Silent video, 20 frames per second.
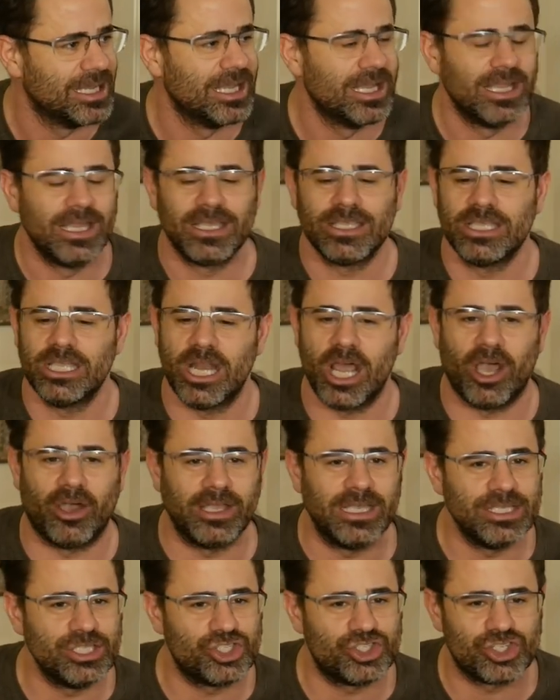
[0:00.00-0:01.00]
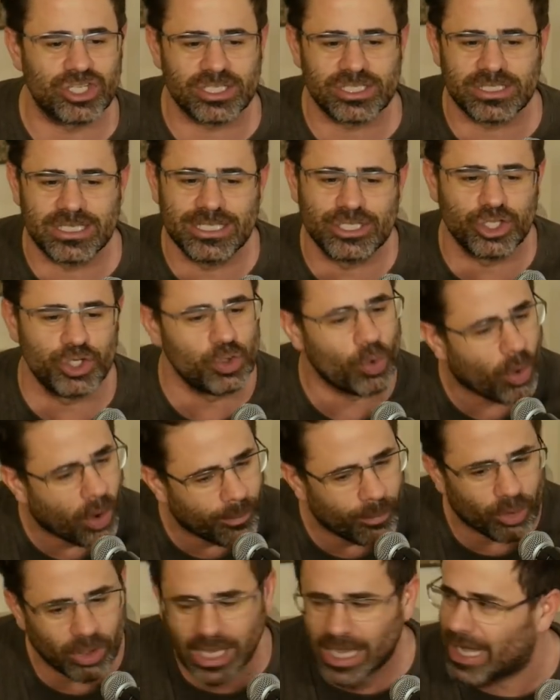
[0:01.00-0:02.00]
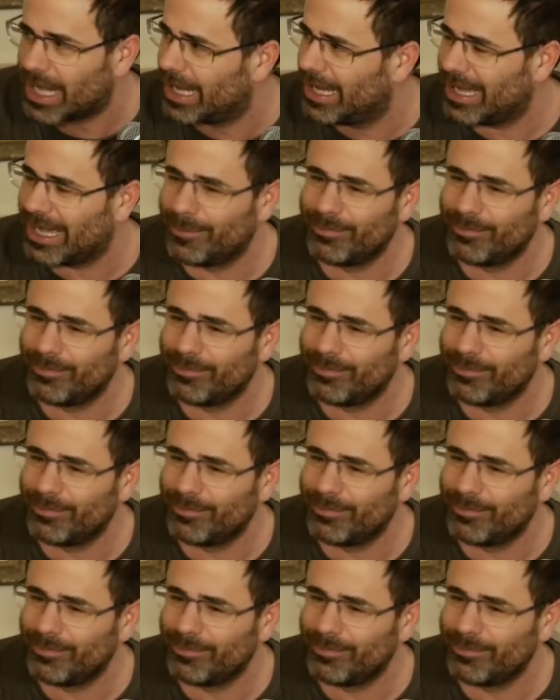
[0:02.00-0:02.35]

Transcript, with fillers: Sure. You know, he's just, he's a normal sure. guy.